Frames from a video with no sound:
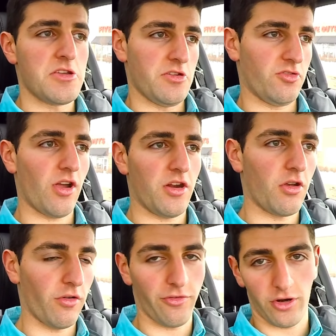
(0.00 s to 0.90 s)
you're trying to
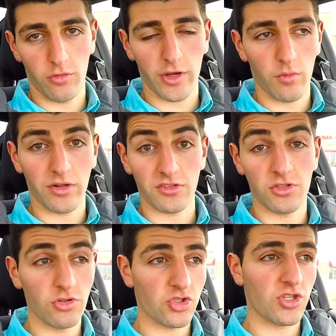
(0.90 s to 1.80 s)
go for a quick 1 to
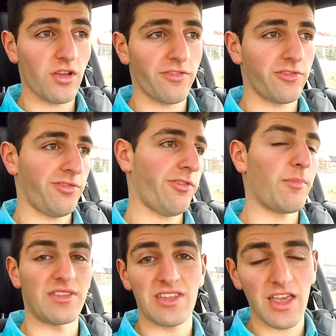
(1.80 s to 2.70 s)
2 shift
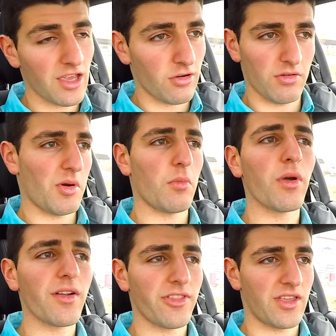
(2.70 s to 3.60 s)
from a dig or
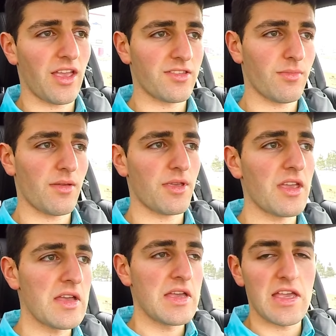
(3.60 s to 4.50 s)
whatever the case may be.